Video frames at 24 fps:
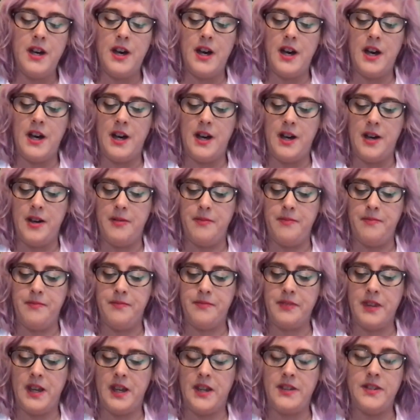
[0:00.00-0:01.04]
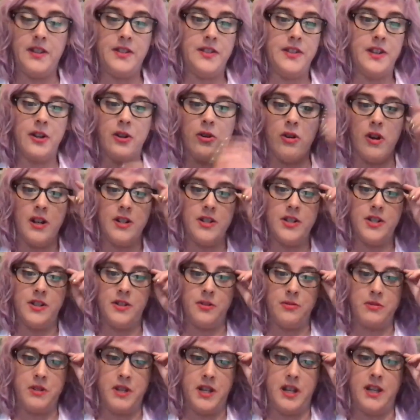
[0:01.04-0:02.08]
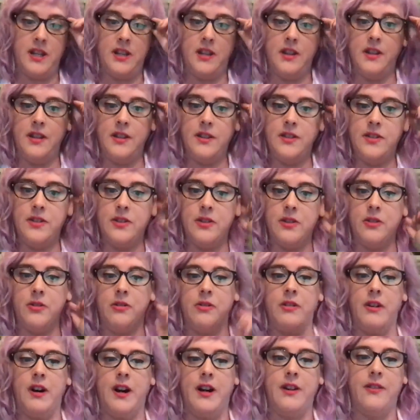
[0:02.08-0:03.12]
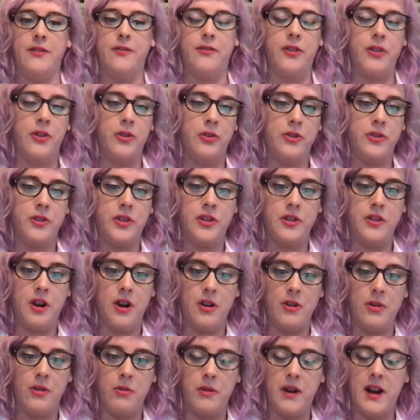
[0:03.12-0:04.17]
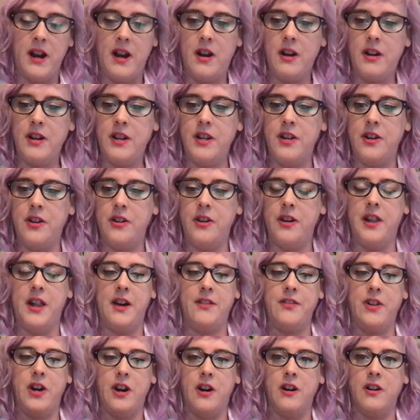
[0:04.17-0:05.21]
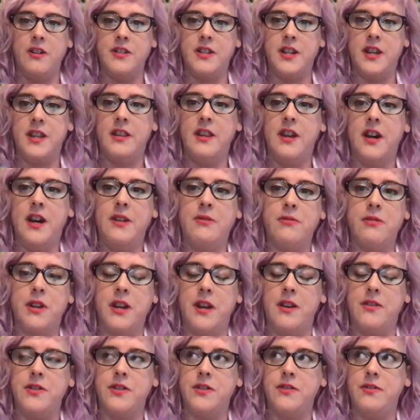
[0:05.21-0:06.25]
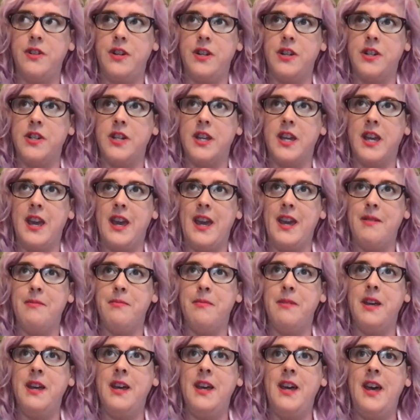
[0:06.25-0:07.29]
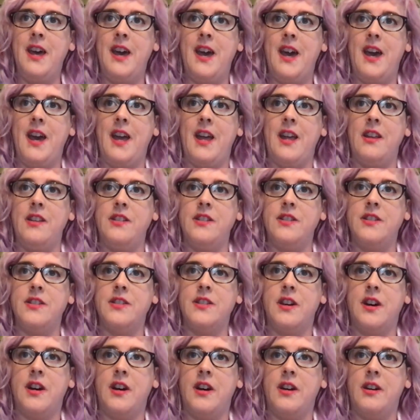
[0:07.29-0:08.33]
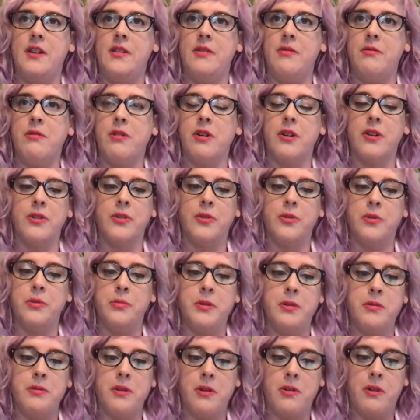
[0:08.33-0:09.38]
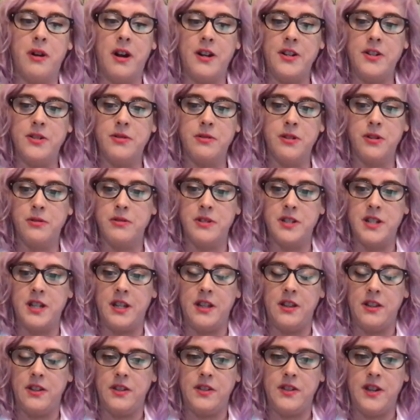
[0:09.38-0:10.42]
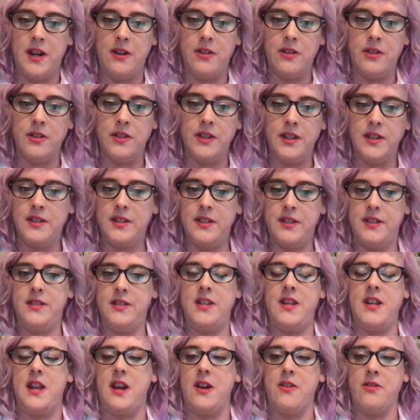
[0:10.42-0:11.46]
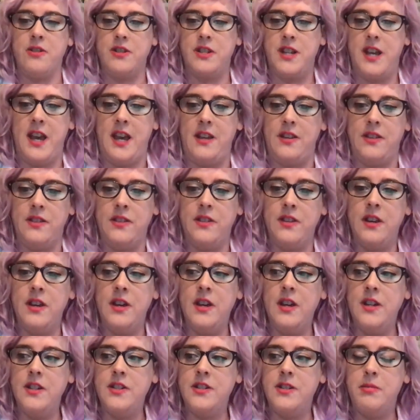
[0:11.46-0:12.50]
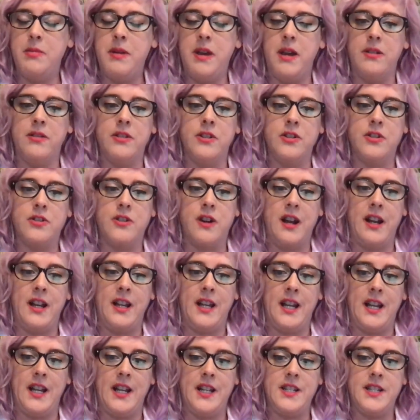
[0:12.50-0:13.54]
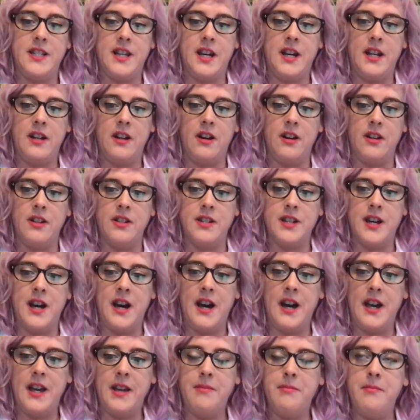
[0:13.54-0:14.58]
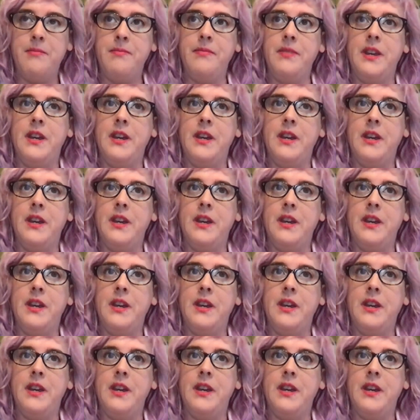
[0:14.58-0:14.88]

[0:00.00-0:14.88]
Um, as I said, crunch is ridiculous. So I, for those that aren't aware, you know, you'll have a hard deadline where you have to finish a game and uh, workers will be required to work ridiculous hours, like 16 hour days to be able to try and get it done on time.